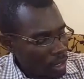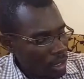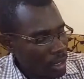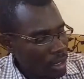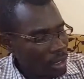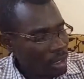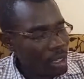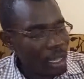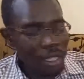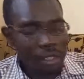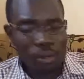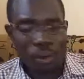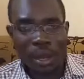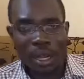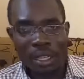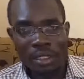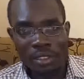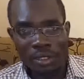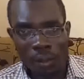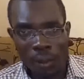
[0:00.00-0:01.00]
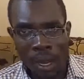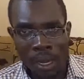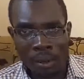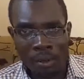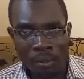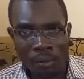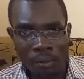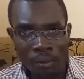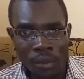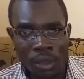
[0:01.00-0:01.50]
That one is 1.
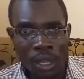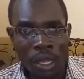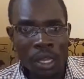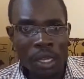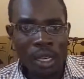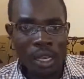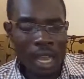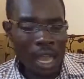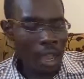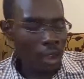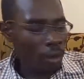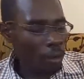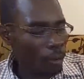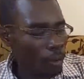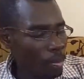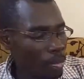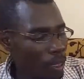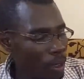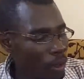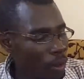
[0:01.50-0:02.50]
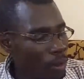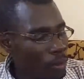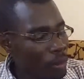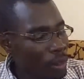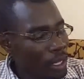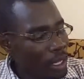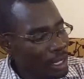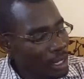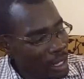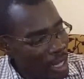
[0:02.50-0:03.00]
Now,
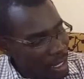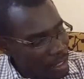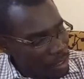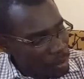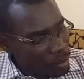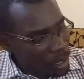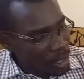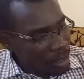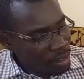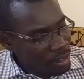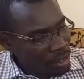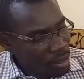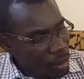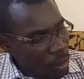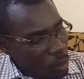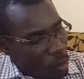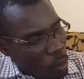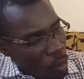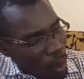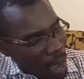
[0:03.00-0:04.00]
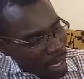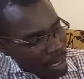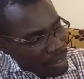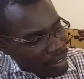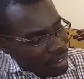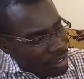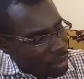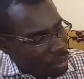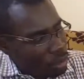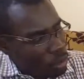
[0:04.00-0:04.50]
that means once
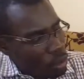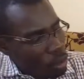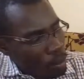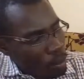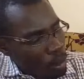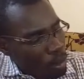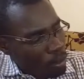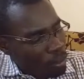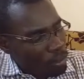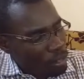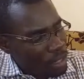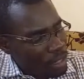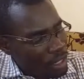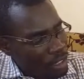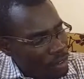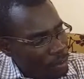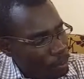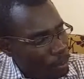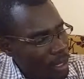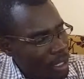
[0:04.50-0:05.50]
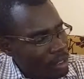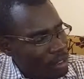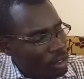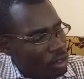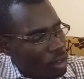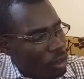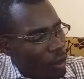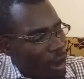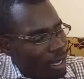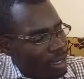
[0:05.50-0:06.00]
you move this pin
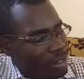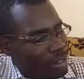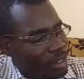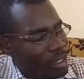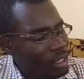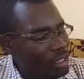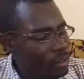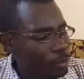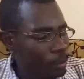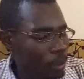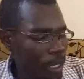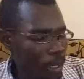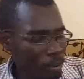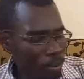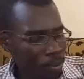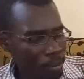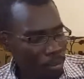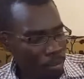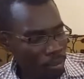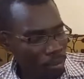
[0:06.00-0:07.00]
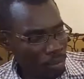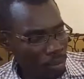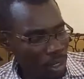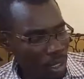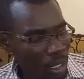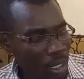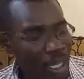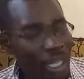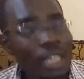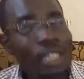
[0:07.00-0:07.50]
towards this pin,
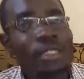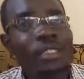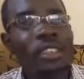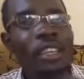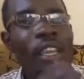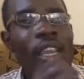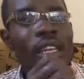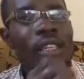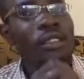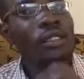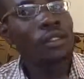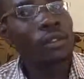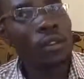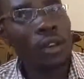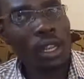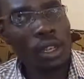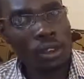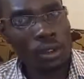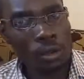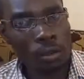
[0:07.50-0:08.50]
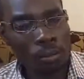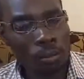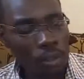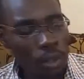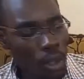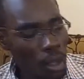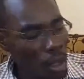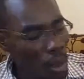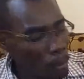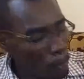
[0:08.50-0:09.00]
it gains value.
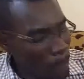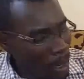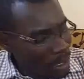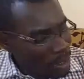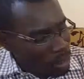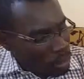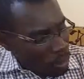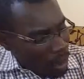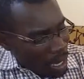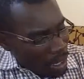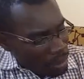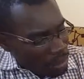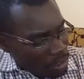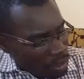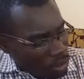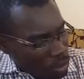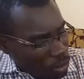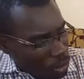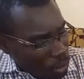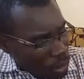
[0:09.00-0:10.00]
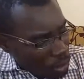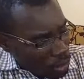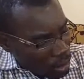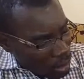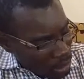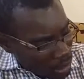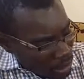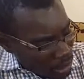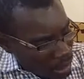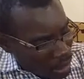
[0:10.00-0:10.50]
But once
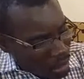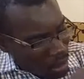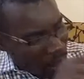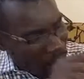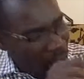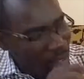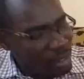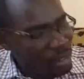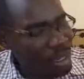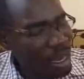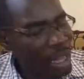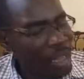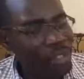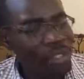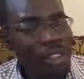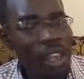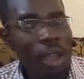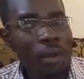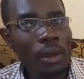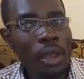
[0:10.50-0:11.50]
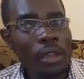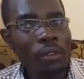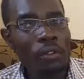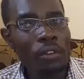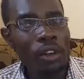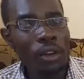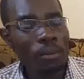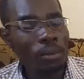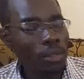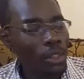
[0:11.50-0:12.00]
it runs away
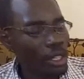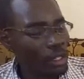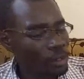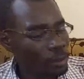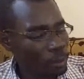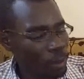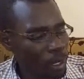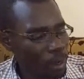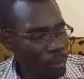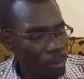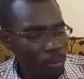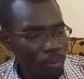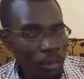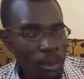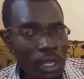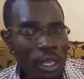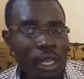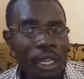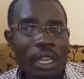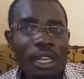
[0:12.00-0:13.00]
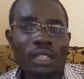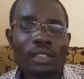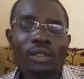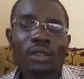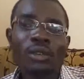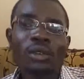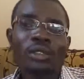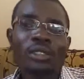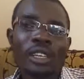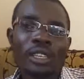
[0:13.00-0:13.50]
from this pin, it
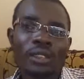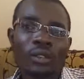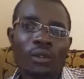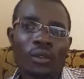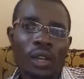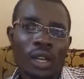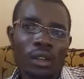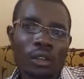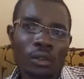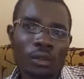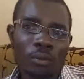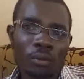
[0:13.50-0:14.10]
loses value.